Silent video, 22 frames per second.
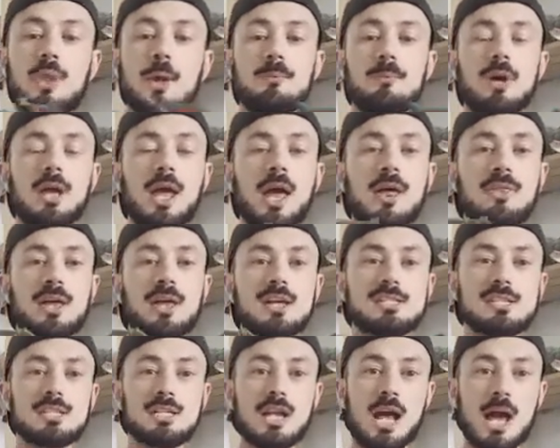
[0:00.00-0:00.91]
But yeah,
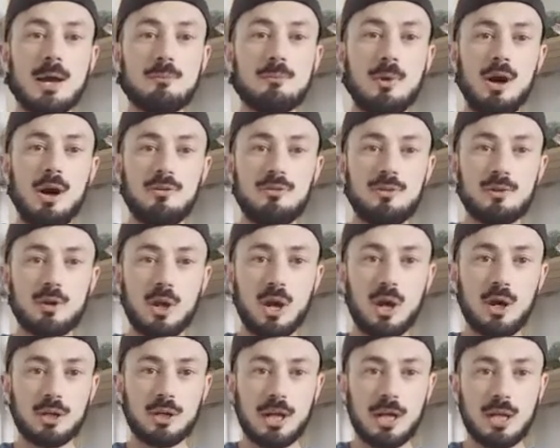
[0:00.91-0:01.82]
that's the
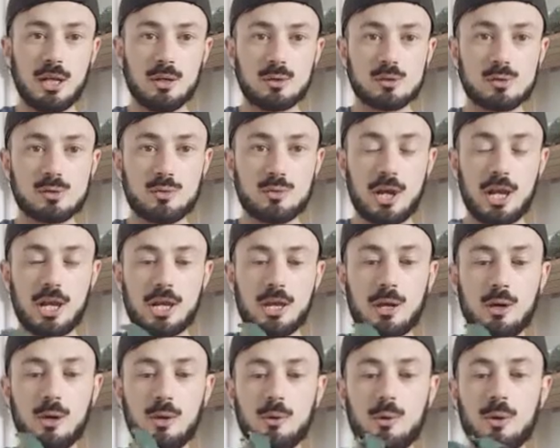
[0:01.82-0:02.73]
Dimorphodon. It looks really
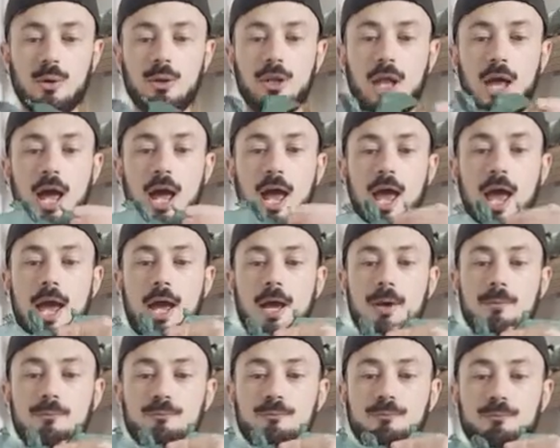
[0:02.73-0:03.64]
cool.
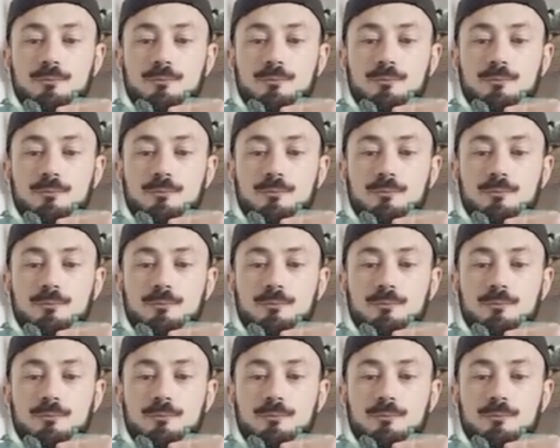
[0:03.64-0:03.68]
There